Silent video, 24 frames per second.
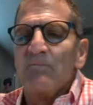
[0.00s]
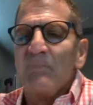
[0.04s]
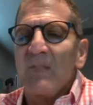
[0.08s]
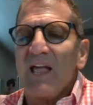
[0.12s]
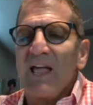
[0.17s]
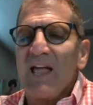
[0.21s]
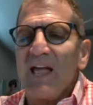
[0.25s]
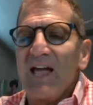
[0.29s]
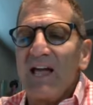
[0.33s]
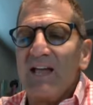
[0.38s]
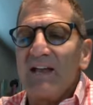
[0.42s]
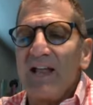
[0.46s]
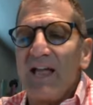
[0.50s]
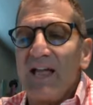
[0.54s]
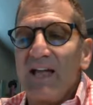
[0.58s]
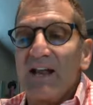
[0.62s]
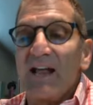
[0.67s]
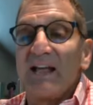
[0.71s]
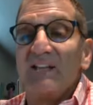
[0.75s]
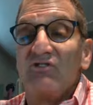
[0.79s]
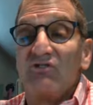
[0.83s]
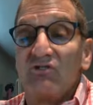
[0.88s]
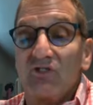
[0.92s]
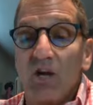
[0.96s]
And
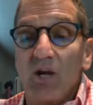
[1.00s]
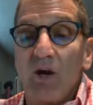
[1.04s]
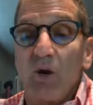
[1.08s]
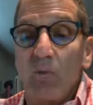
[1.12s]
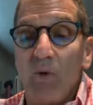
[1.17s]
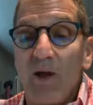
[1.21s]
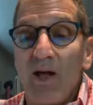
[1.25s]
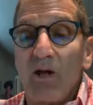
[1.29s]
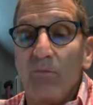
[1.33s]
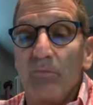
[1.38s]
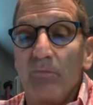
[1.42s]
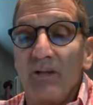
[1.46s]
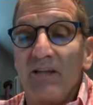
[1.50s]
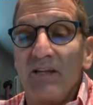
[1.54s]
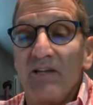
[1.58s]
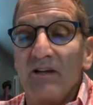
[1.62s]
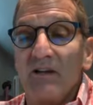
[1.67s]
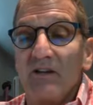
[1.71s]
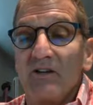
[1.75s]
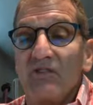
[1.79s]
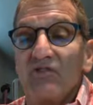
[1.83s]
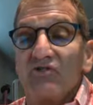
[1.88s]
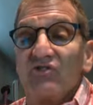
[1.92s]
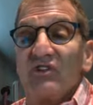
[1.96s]
I stuck around
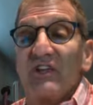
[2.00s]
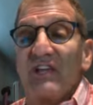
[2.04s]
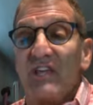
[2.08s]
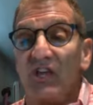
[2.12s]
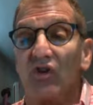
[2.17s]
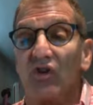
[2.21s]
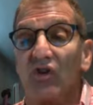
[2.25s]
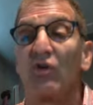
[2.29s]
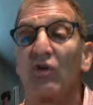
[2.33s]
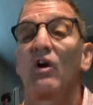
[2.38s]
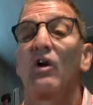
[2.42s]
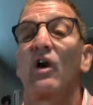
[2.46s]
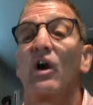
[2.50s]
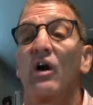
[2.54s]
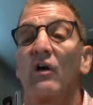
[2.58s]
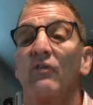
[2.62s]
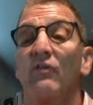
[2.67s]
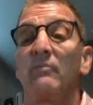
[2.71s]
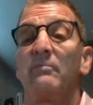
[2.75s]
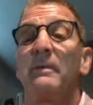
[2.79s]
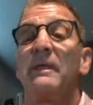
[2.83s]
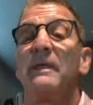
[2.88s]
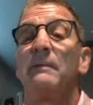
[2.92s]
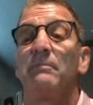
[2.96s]
because here are
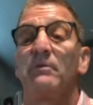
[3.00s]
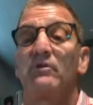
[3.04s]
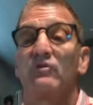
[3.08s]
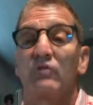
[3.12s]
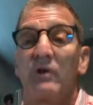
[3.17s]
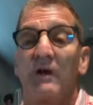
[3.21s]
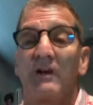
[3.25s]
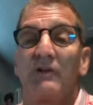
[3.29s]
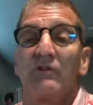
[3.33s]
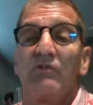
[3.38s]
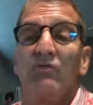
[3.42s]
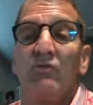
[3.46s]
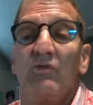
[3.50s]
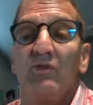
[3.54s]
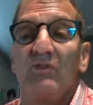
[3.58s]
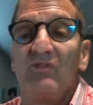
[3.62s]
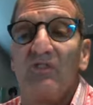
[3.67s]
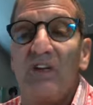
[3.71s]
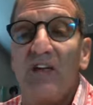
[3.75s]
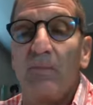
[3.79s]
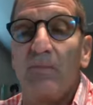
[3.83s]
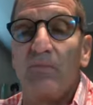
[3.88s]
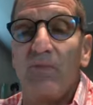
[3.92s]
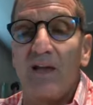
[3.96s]
other people trying to do the
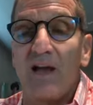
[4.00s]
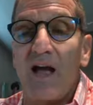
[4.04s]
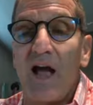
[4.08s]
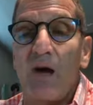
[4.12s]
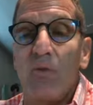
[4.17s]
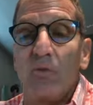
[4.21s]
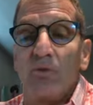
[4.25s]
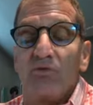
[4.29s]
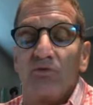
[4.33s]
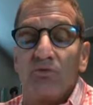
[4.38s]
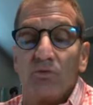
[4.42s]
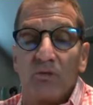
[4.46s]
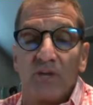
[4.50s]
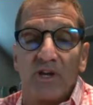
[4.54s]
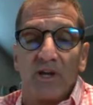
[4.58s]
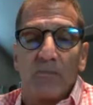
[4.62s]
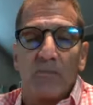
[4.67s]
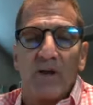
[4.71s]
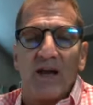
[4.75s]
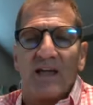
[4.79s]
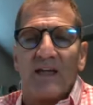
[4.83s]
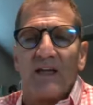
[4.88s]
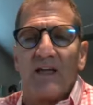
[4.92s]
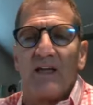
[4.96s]
same thing I was doing. In
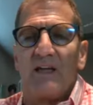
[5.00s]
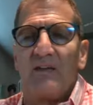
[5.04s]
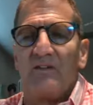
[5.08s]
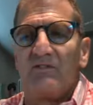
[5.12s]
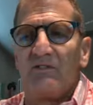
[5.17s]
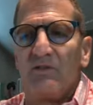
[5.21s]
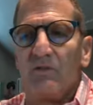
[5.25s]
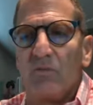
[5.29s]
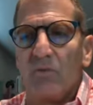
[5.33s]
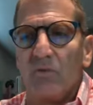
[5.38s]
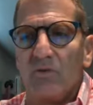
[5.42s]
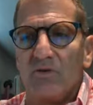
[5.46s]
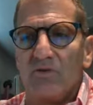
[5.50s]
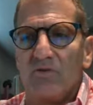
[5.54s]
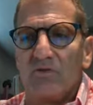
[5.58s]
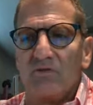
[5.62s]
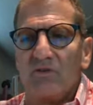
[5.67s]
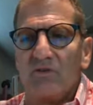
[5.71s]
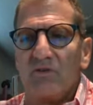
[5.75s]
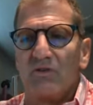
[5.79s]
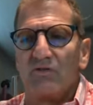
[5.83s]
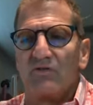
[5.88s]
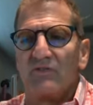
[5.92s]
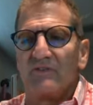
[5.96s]
my case, it was,
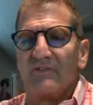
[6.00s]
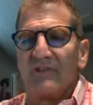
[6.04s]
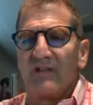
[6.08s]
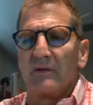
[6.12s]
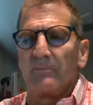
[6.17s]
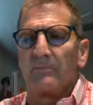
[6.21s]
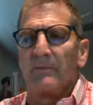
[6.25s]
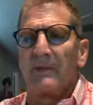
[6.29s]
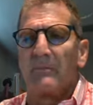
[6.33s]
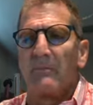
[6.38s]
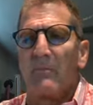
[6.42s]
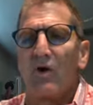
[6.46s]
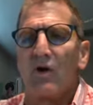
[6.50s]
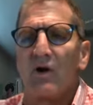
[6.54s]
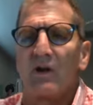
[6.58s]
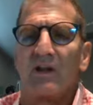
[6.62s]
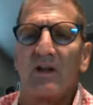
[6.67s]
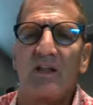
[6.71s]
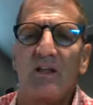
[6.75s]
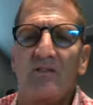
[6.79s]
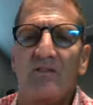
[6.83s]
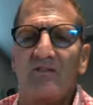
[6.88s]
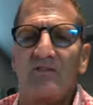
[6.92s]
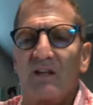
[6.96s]
developing
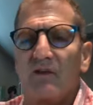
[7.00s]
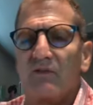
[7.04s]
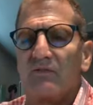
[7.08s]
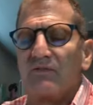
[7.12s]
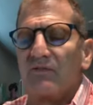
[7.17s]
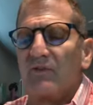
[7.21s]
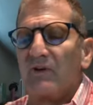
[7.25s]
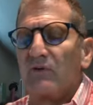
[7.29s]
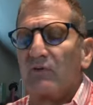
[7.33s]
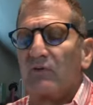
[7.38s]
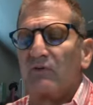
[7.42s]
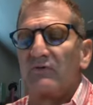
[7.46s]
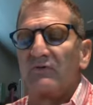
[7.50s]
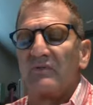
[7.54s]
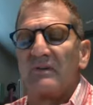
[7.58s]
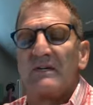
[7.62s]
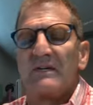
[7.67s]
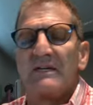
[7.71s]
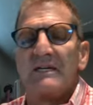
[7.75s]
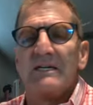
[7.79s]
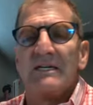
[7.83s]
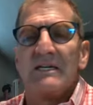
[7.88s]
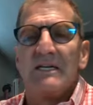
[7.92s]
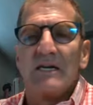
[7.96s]
marketing, sales funnels,
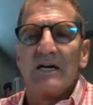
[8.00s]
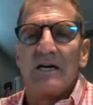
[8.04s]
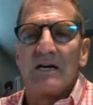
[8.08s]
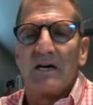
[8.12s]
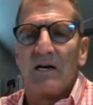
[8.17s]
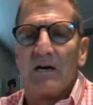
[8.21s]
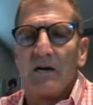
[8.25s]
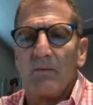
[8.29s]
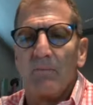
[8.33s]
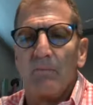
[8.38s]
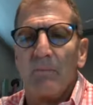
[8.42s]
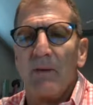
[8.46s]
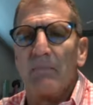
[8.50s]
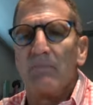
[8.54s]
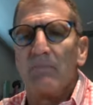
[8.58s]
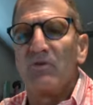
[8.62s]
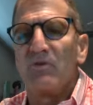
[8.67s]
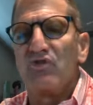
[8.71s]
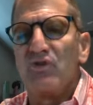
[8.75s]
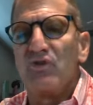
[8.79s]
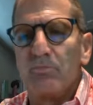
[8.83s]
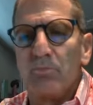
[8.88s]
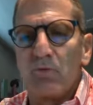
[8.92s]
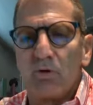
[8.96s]

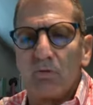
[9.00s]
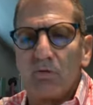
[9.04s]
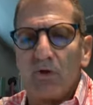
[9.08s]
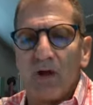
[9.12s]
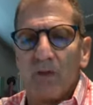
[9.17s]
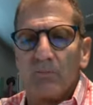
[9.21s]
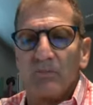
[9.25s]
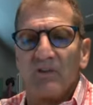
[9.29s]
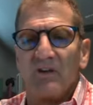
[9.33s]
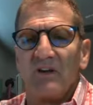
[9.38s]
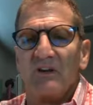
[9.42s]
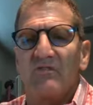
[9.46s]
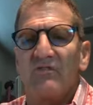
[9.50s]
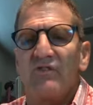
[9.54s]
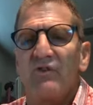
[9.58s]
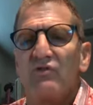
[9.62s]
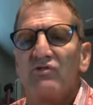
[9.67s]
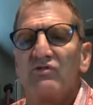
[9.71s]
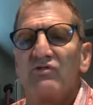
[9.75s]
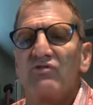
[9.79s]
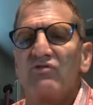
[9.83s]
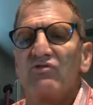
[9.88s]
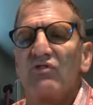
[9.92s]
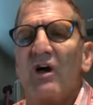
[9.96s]
membership programs in
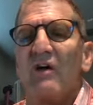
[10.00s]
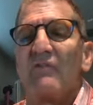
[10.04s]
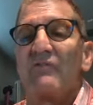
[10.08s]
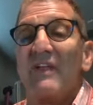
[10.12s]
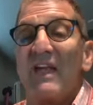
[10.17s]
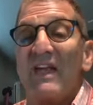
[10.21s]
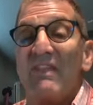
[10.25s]
Infusionsoft.